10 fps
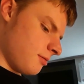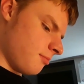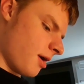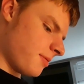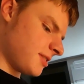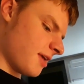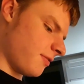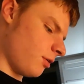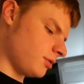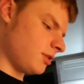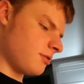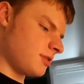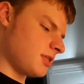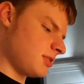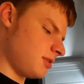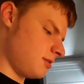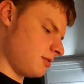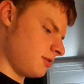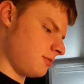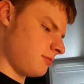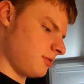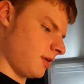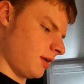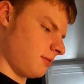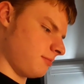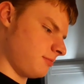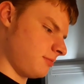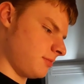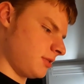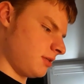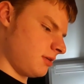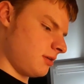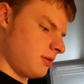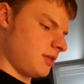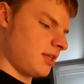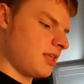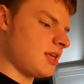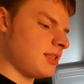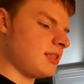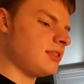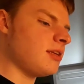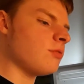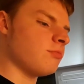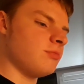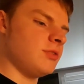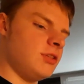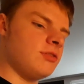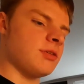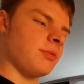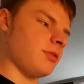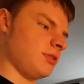Might be safer not to use this. I think it's still usable.